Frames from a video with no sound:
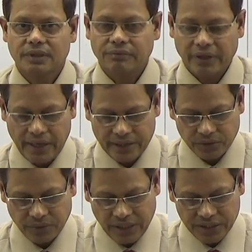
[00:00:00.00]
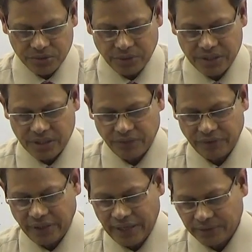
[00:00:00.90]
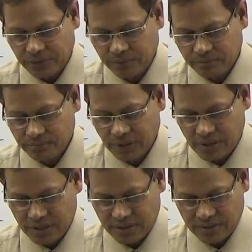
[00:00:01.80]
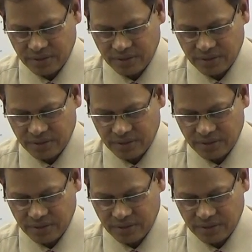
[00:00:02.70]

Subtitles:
Very active. Delhi students are very active because